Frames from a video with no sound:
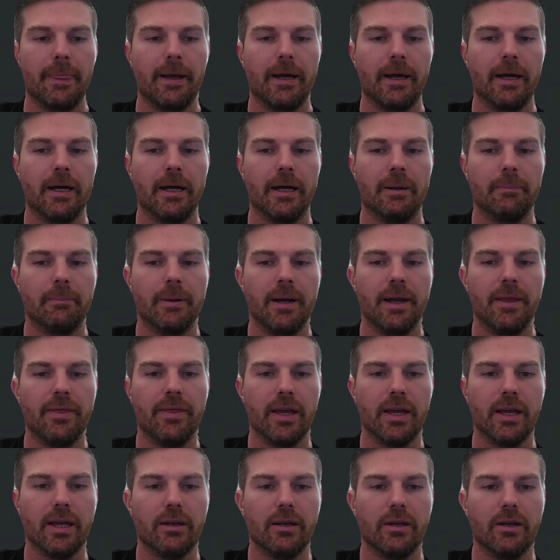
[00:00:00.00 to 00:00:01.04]
And
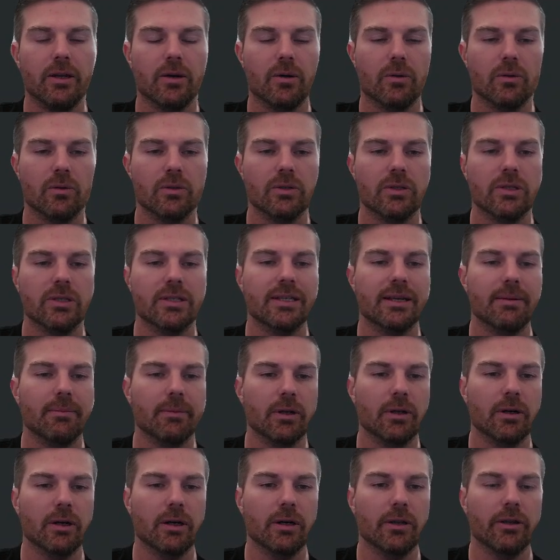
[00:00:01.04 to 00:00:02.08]
then,
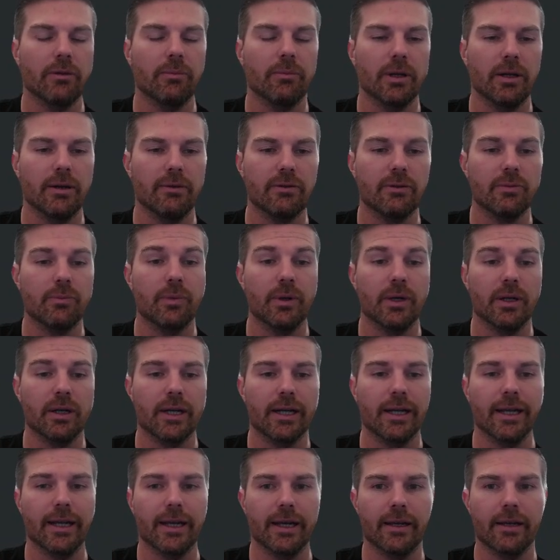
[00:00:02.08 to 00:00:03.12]
similar on the bluffs, but
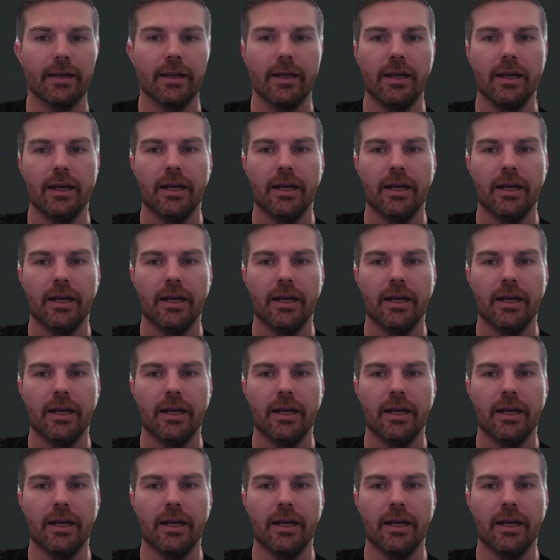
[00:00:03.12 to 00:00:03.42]
again,